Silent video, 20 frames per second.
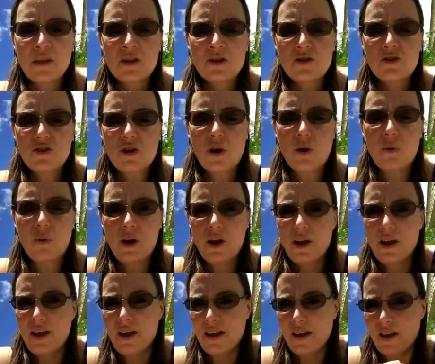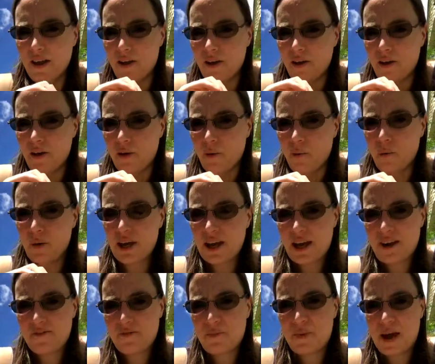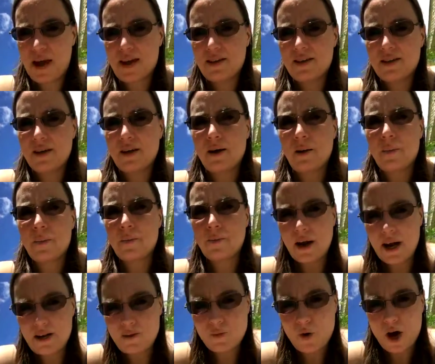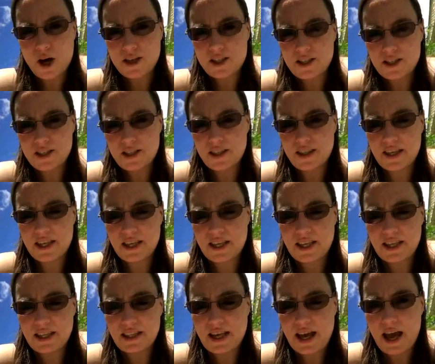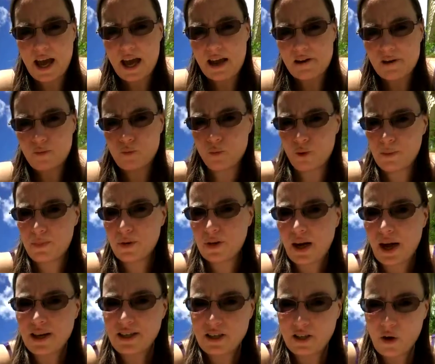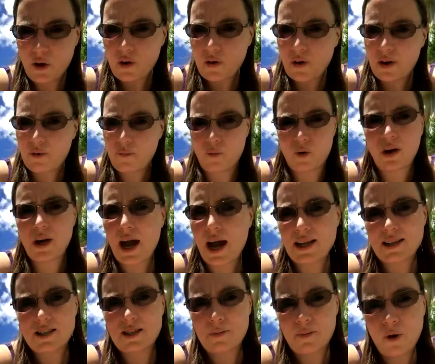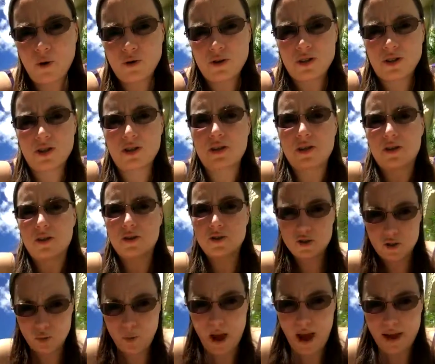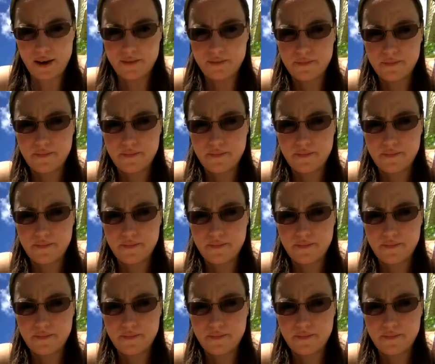So we have been brainwashed into thinking that we put on deodorant and we're not supposed to sweat.